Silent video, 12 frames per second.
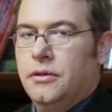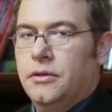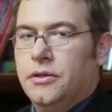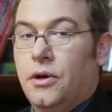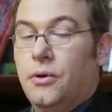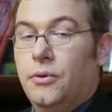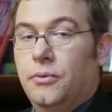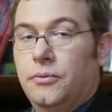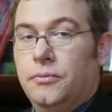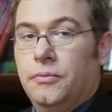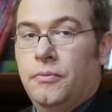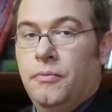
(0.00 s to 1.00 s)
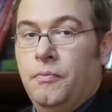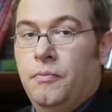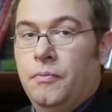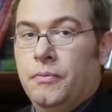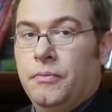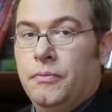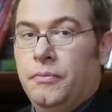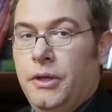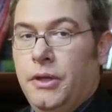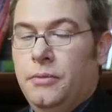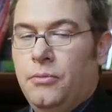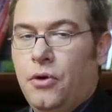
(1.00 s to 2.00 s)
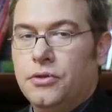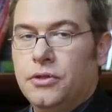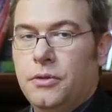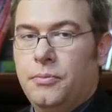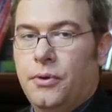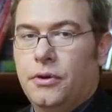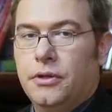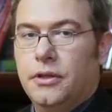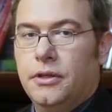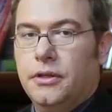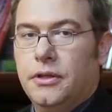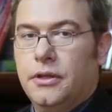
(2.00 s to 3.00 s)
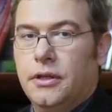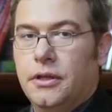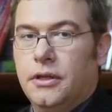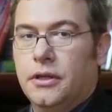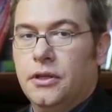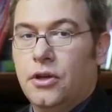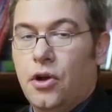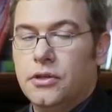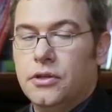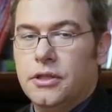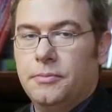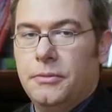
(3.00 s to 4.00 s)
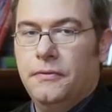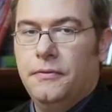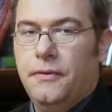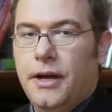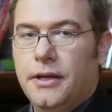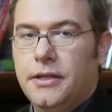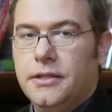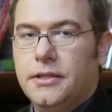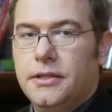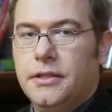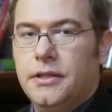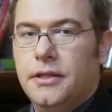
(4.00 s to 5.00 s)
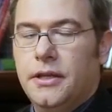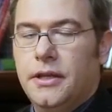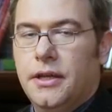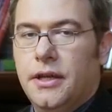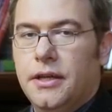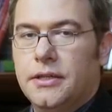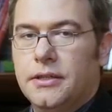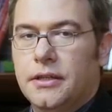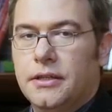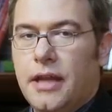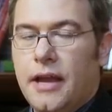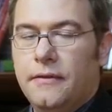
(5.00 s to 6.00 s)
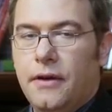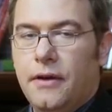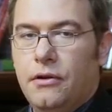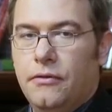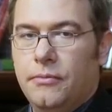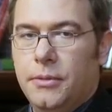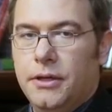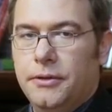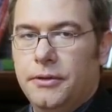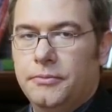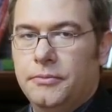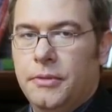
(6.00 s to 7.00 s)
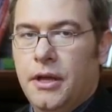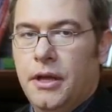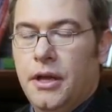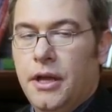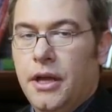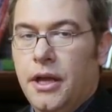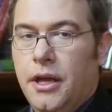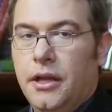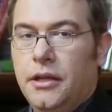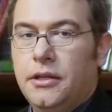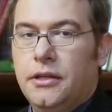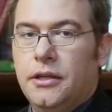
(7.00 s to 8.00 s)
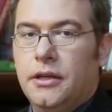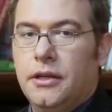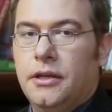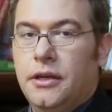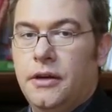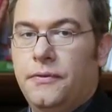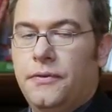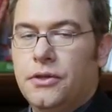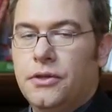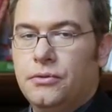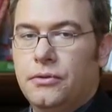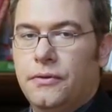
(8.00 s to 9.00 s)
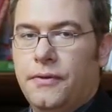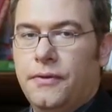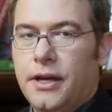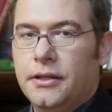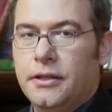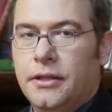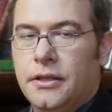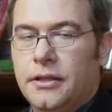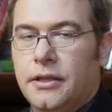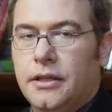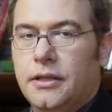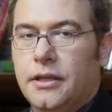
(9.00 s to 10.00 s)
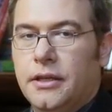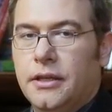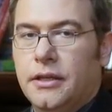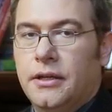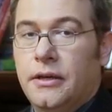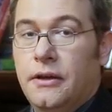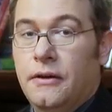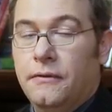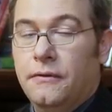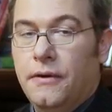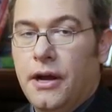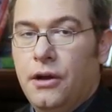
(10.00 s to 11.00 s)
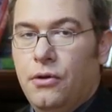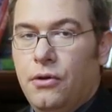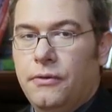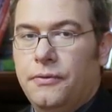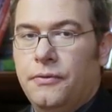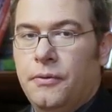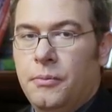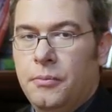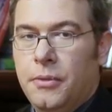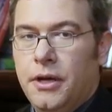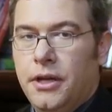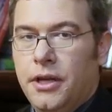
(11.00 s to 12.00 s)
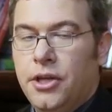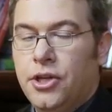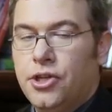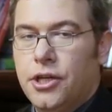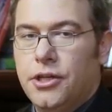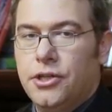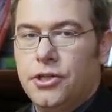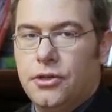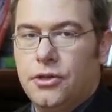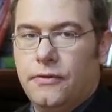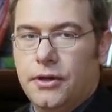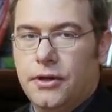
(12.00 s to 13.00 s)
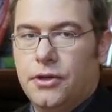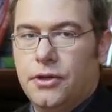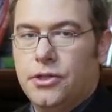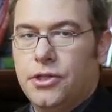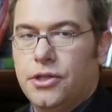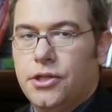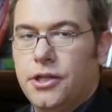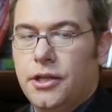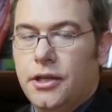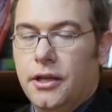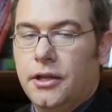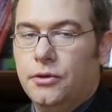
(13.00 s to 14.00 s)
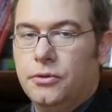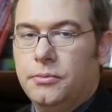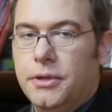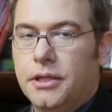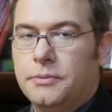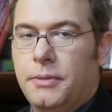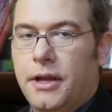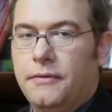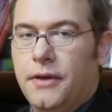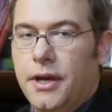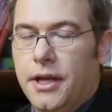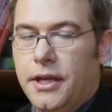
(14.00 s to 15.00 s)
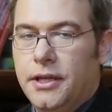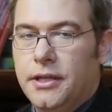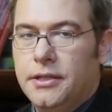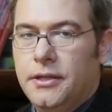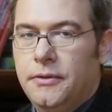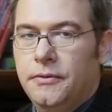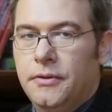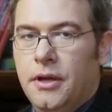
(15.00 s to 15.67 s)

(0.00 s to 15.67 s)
So the most important concept in finance is the time value of money. It refers to the fact that the value of money changes over time, and it could be explained very easy,